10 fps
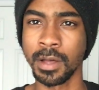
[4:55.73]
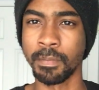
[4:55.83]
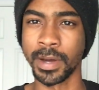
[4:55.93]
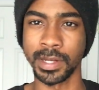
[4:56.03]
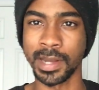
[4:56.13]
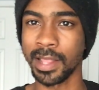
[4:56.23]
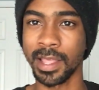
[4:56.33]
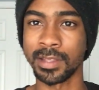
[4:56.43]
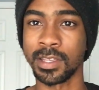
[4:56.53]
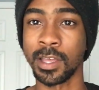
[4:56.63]
but they're not
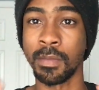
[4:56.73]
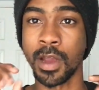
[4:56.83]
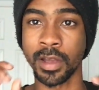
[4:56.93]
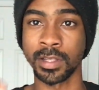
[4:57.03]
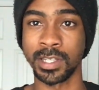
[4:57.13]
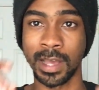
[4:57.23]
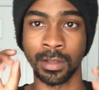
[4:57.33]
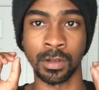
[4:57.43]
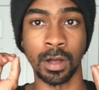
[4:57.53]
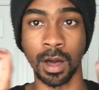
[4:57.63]
like the American
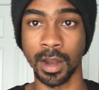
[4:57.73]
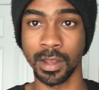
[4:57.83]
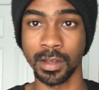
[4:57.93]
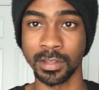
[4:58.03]
theatrical audio